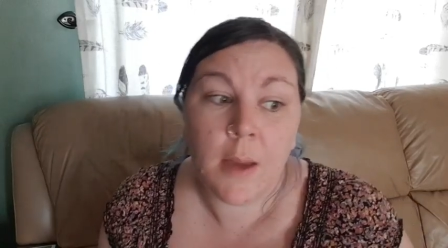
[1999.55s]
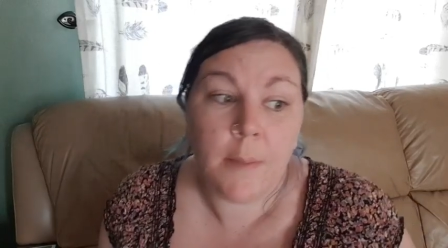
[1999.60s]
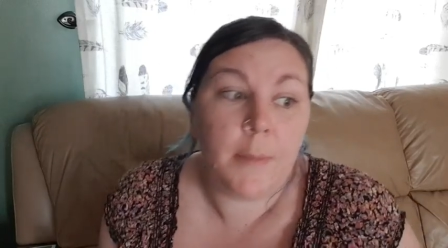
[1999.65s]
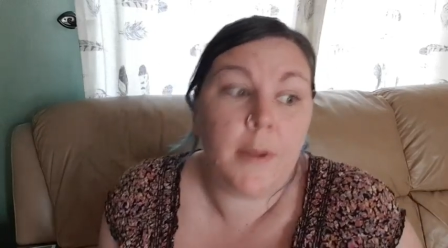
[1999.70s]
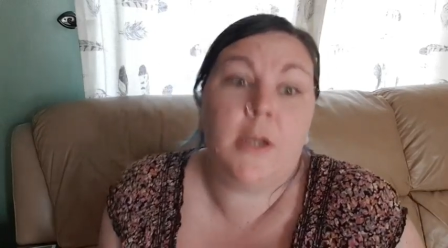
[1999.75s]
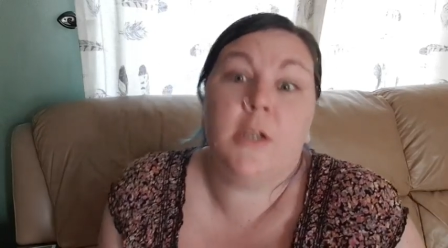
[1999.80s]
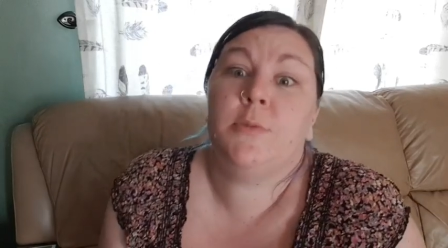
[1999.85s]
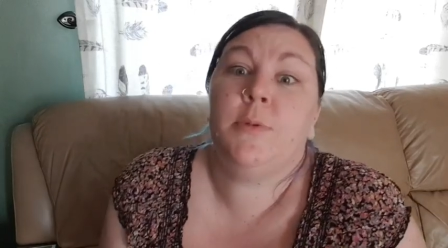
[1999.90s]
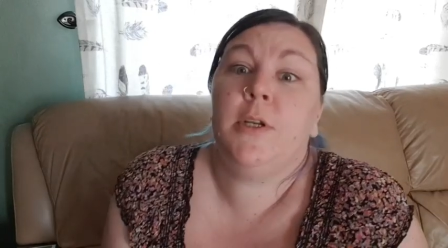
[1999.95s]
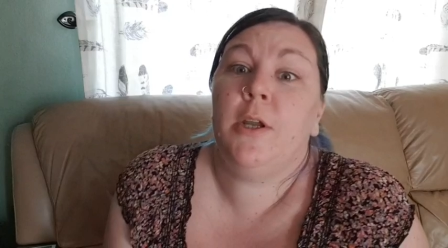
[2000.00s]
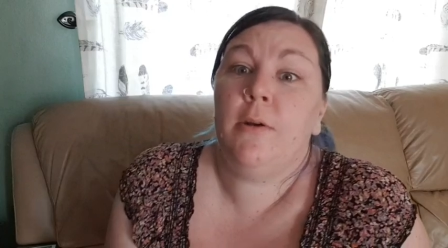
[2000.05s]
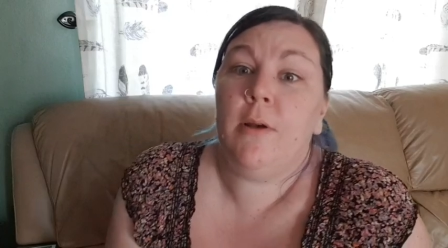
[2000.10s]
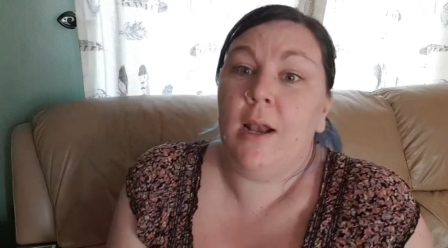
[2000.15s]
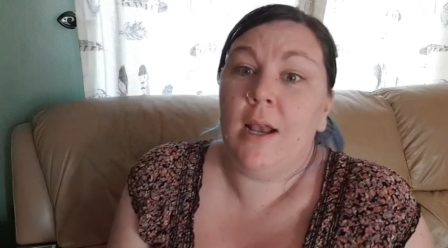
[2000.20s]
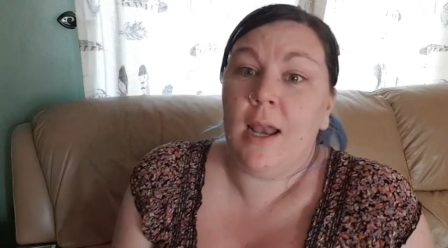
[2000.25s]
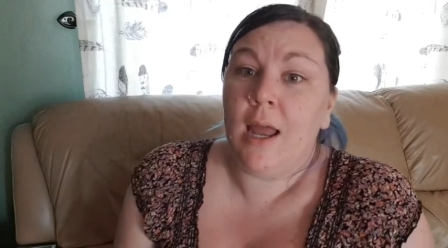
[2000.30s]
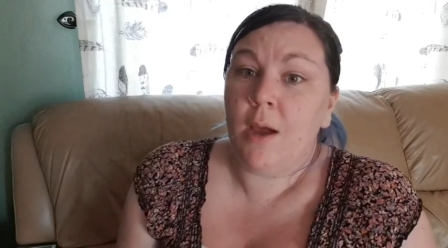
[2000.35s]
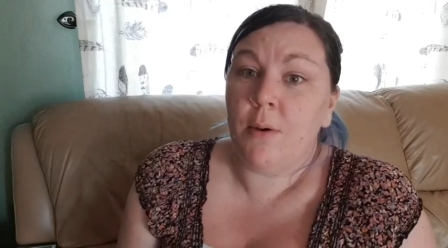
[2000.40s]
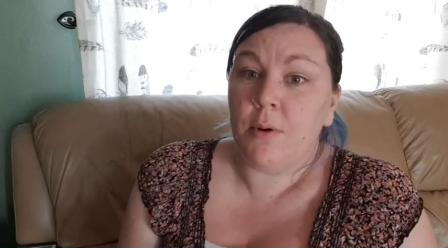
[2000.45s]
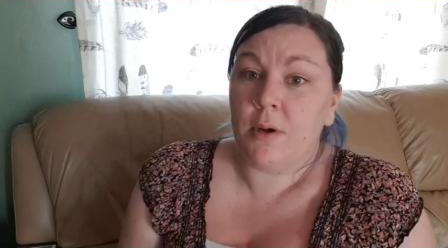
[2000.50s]
because we don't
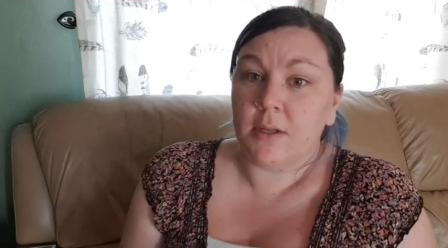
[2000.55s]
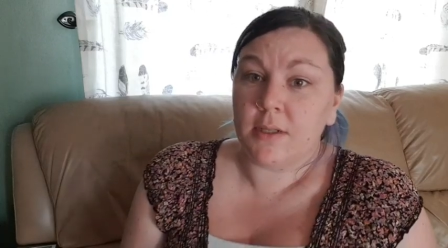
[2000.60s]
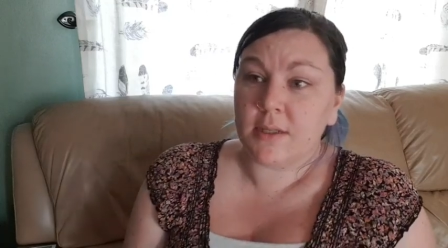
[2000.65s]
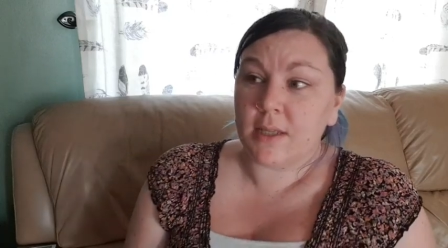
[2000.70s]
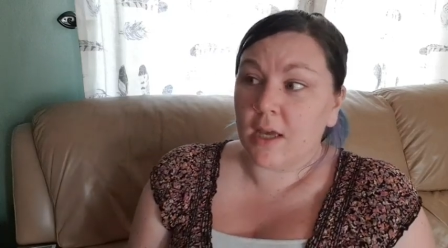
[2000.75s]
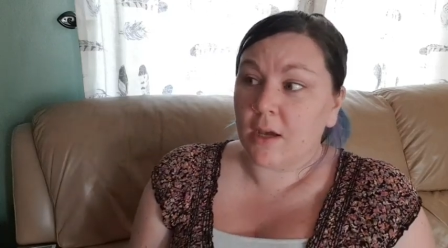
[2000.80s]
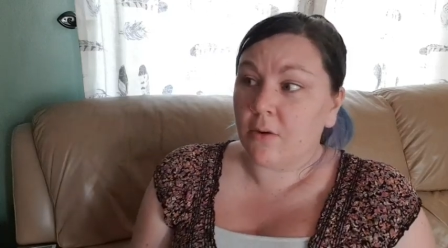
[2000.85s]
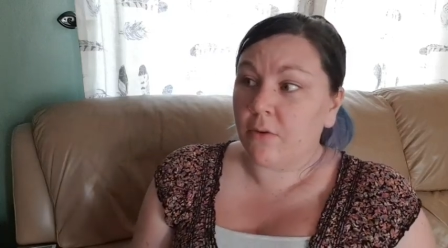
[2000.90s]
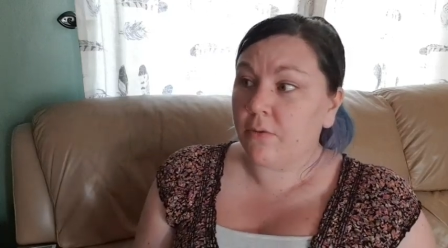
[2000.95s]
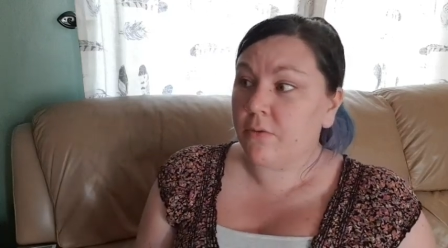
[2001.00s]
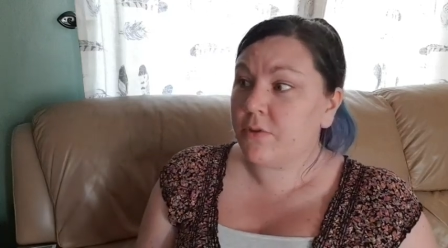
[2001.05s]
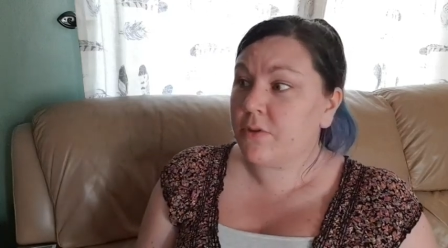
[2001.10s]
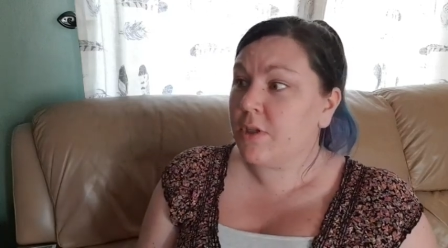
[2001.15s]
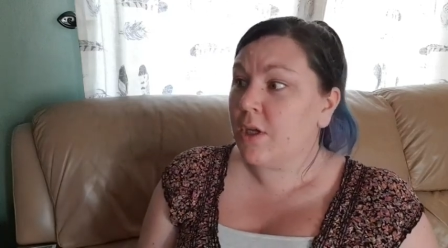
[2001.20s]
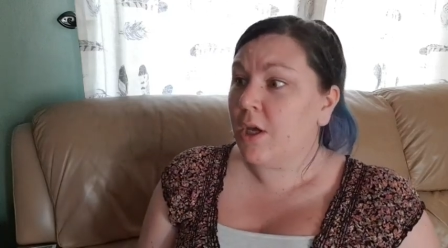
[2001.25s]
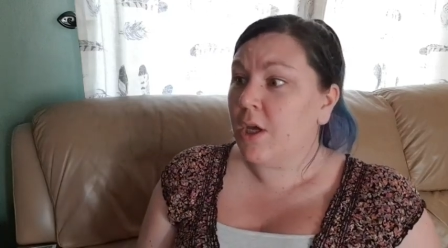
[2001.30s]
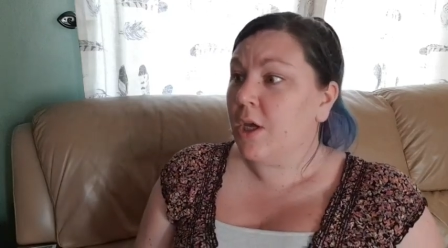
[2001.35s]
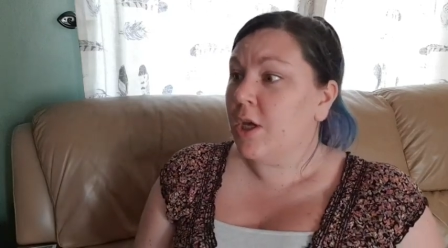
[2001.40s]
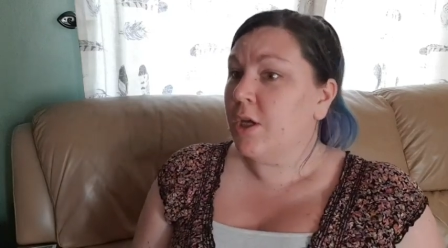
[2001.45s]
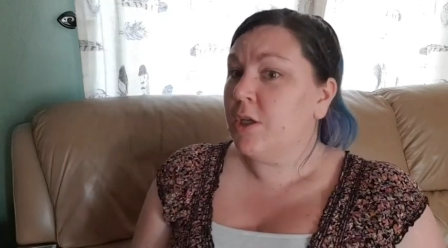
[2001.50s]
allow ourselves
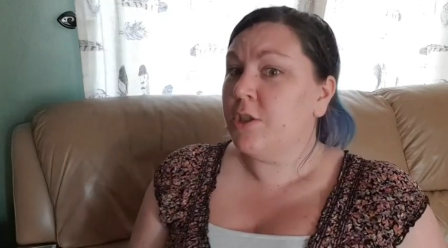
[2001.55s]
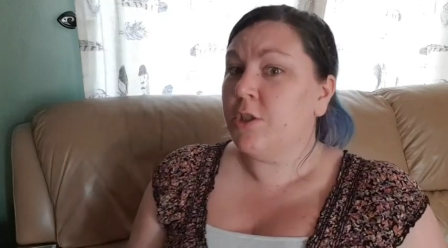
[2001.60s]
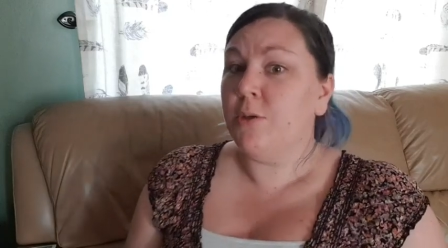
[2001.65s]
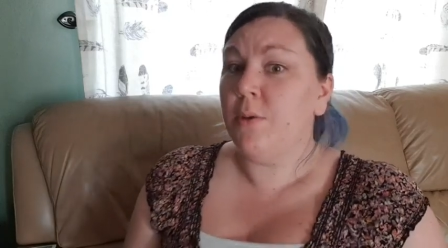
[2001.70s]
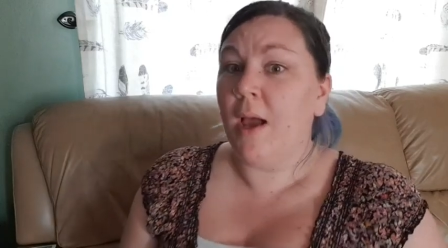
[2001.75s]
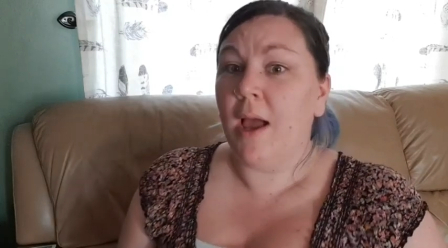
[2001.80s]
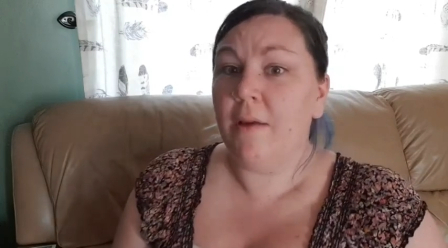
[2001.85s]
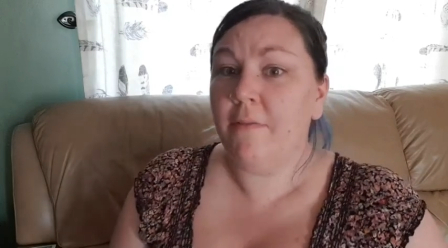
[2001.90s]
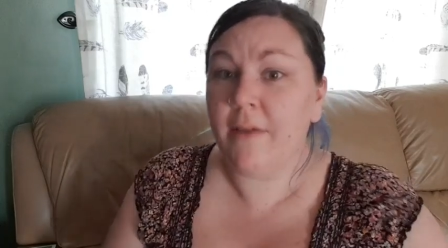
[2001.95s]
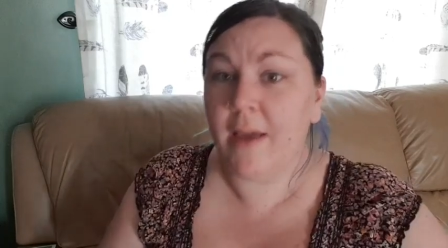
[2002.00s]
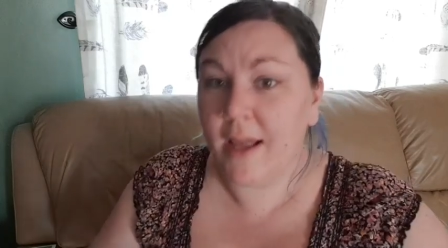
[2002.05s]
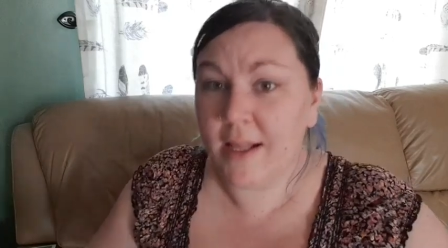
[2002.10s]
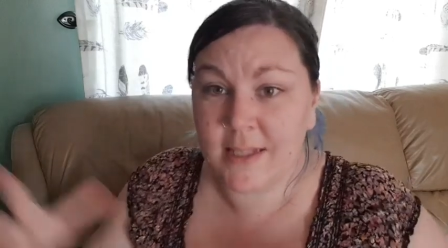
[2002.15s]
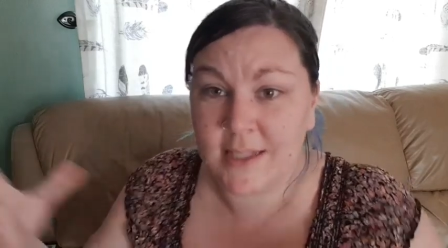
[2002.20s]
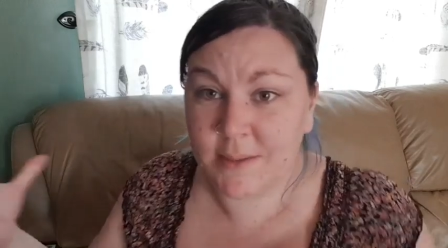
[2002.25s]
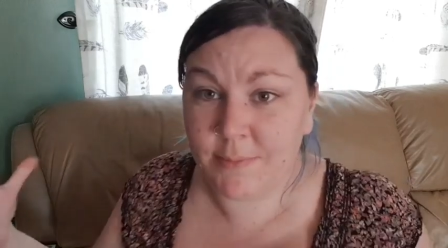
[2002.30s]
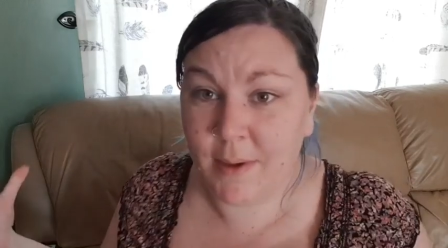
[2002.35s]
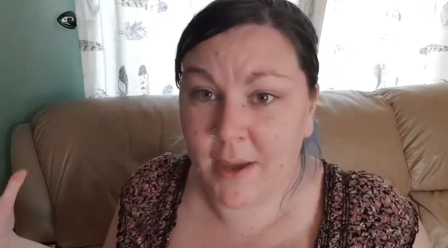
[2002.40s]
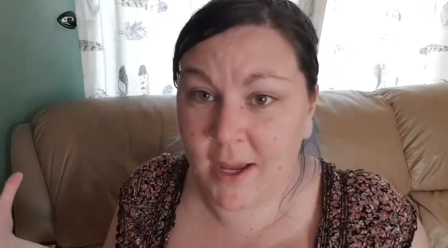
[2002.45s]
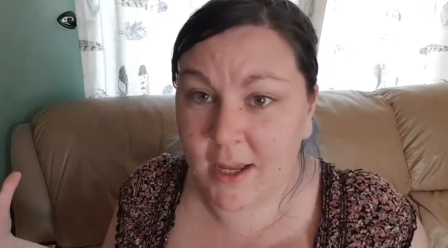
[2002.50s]
to have
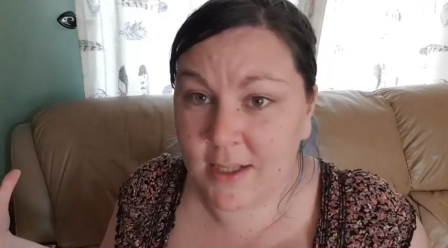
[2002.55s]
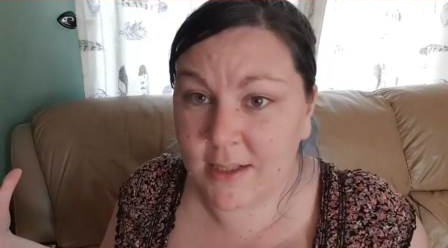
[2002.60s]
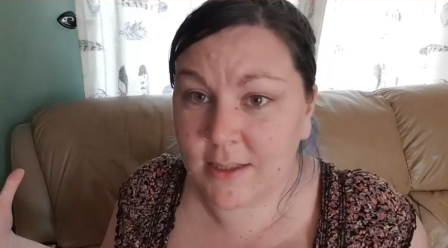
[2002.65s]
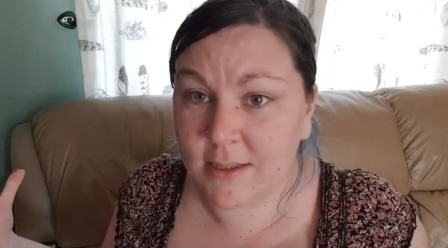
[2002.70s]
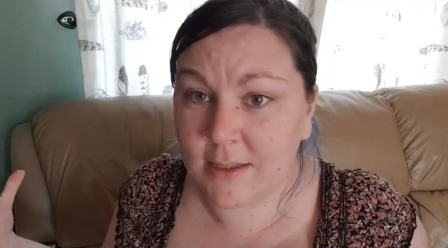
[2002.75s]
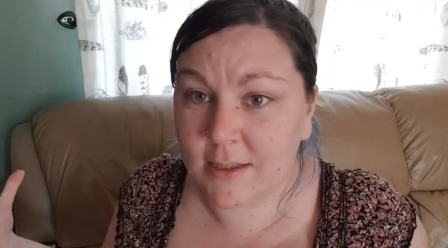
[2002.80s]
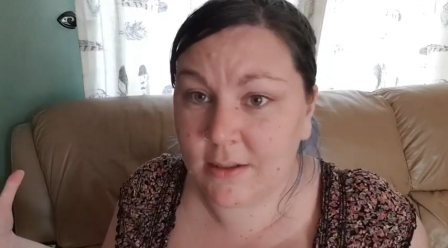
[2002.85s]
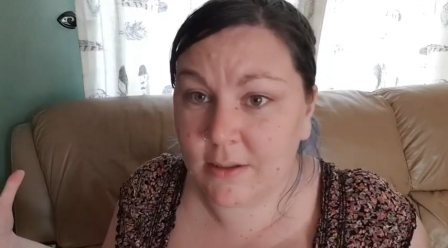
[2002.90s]
headspace,